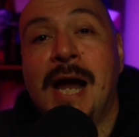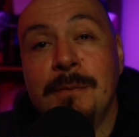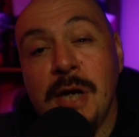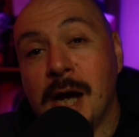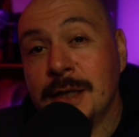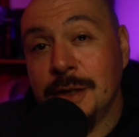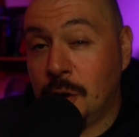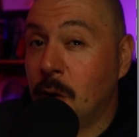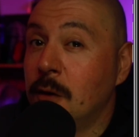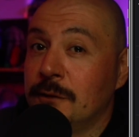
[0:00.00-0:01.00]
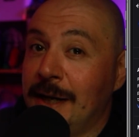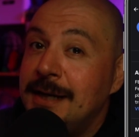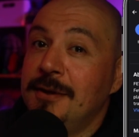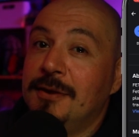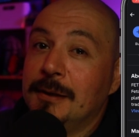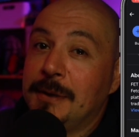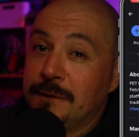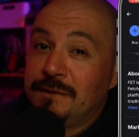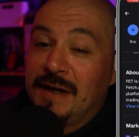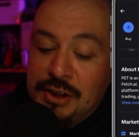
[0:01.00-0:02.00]
I'm not going to go over anything
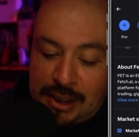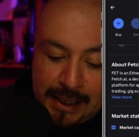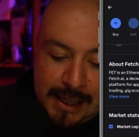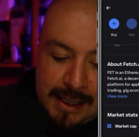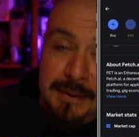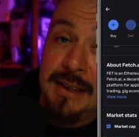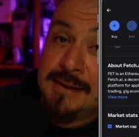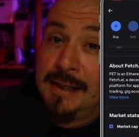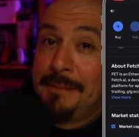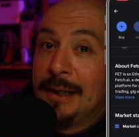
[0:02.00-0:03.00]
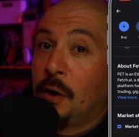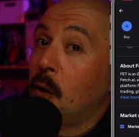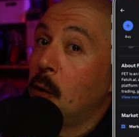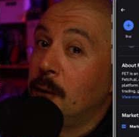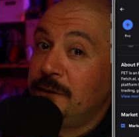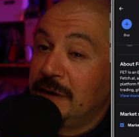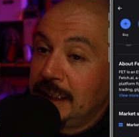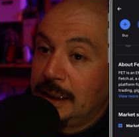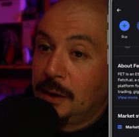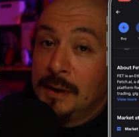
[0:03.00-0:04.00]
about Fetch AI because I made a whole
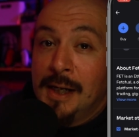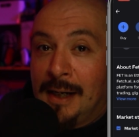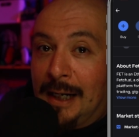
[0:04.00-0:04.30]
video.